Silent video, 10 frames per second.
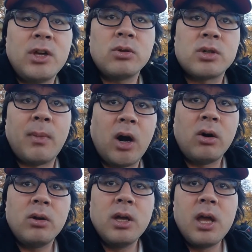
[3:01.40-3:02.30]
tomorrow.
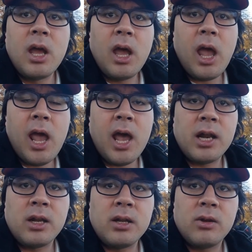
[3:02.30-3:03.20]

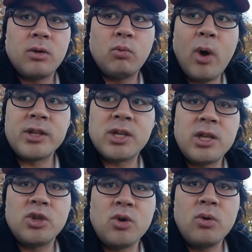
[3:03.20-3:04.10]
And Wednesday,
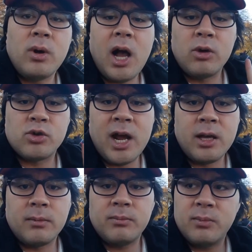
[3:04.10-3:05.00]
too. I'll try and...